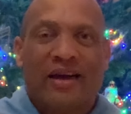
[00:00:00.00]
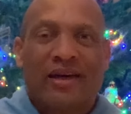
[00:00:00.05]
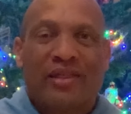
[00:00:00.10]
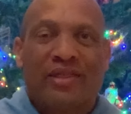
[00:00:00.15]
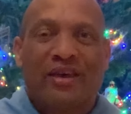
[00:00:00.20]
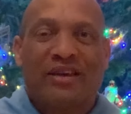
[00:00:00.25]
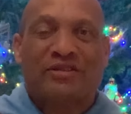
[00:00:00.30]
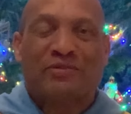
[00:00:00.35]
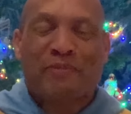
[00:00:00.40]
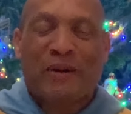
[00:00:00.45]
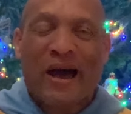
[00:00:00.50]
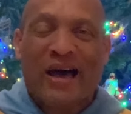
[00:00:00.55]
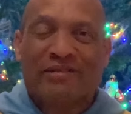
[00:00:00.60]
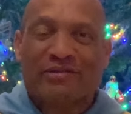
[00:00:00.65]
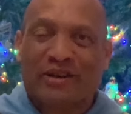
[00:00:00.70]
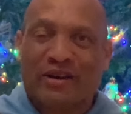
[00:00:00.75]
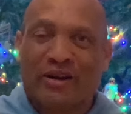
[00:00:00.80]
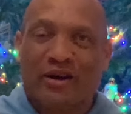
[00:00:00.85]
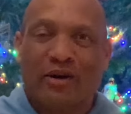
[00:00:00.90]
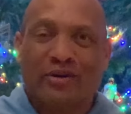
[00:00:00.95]
This
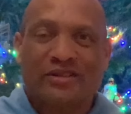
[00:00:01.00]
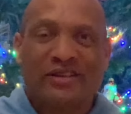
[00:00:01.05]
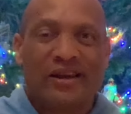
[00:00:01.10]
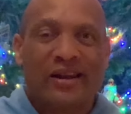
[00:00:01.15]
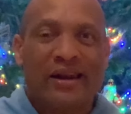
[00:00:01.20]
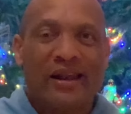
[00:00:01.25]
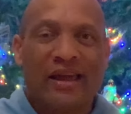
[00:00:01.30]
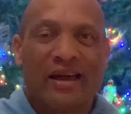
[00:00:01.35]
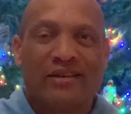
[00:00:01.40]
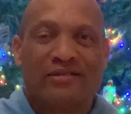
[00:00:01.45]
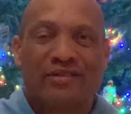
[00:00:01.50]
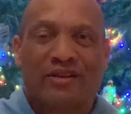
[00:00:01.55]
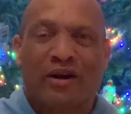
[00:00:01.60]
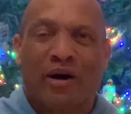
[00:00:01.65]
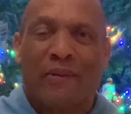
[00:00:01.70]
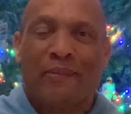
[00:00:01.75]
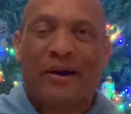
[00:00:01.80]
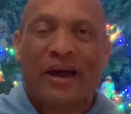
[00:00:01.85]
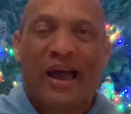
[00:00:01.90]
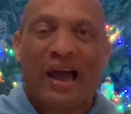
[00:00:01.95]
pastor, Coach Aeneas, and
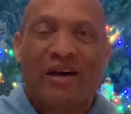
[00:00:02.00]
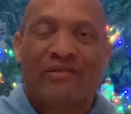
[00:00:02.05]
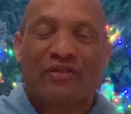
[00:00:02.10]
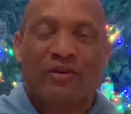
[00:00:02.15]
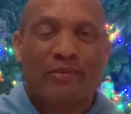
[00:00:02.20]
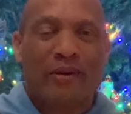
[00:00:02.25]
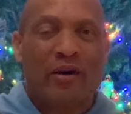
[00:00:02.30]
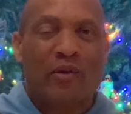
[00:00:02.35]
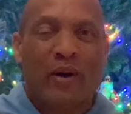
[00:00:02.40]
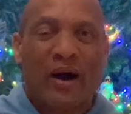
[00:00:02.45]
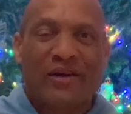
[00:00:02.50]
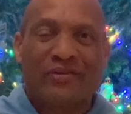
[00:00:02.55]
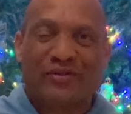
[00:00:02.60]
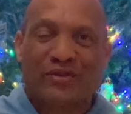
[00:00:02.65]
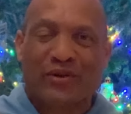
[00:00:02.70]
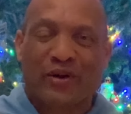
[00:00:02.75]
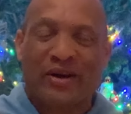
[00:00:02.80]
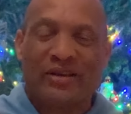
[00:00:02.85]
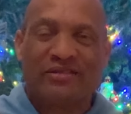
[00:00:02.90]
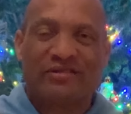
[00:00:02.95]
on behalf of my wife,
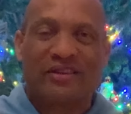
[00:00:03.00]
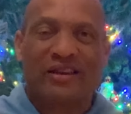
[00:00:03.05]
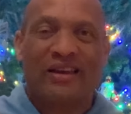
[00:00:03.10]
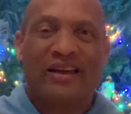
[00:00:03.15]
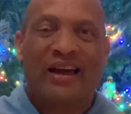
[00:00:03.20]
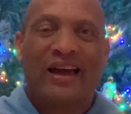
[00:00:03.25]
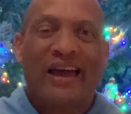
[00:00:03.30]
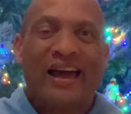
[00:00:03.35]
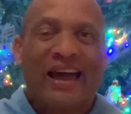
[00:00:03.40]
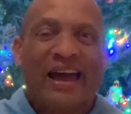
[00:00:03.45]
Tracy,